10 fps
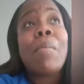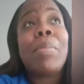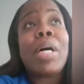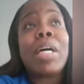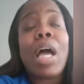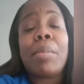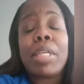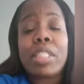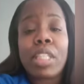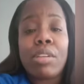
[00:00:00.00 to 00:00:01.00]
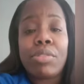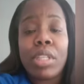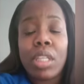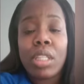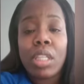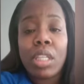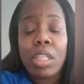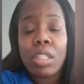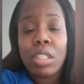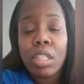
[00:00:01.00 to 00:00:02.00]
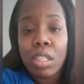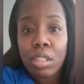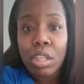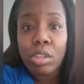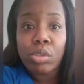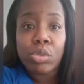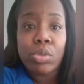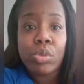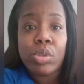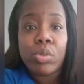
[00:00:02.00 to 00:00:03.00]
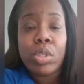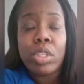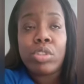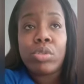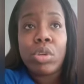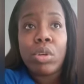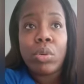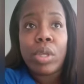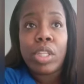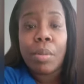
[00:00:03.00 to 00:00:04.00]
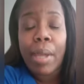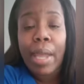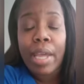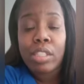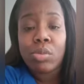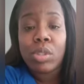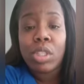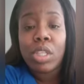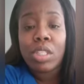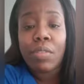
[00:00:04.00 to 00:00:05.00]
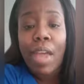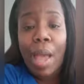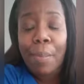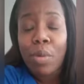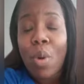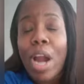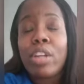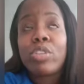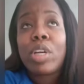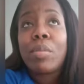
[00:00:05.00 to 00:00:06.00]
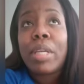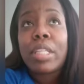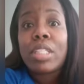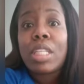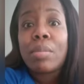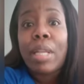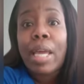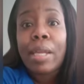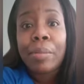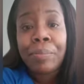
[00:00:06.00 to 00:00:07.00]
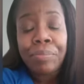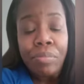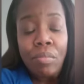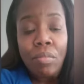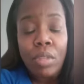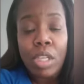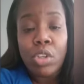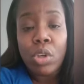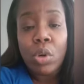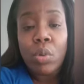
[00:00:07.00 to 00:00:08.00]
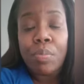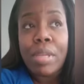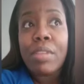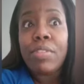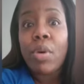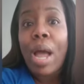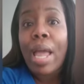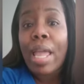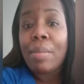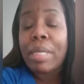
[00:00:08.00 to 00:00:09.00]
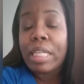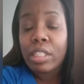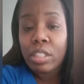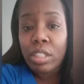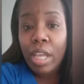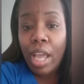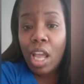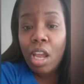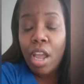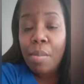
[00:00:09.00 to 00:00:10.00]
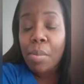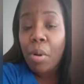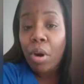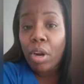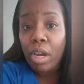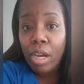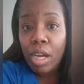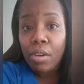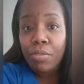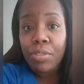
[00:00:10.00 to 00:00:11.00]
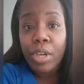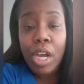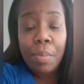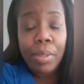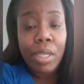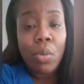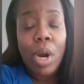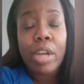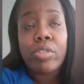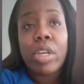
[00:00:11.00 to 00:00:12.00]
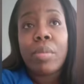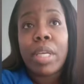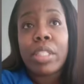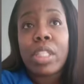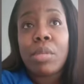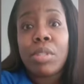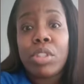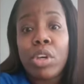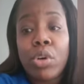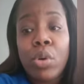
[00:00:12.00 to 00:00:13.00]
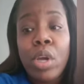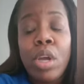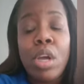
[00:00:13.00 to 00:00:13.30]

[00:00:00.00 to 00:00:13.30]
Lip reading: But I mean, Stephanie in the end did tell the truth, which was, you know, in the past when things have happened, why are you trying to make it seem like, you know, even though I am an entity, I am a part of the company, why are you trying to make it seem as though